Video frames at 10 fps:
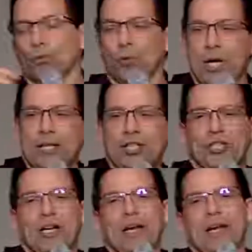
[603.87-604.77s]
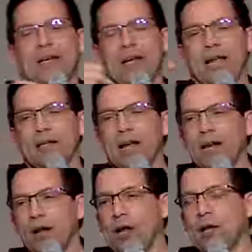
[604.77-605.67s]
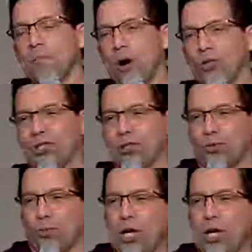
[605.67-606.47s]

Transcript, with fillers: rich in, in, in, in emotions,